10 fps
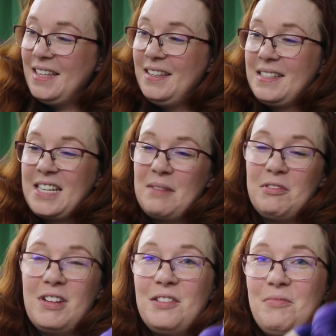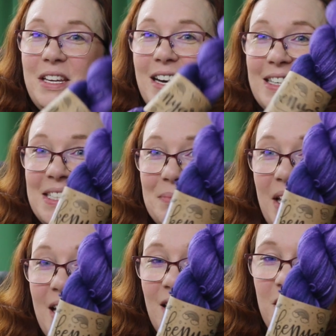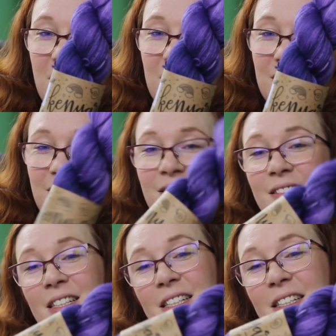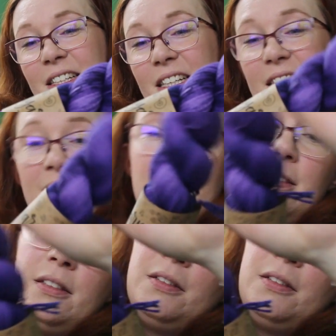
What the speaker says: this time around we got some Ken yarn in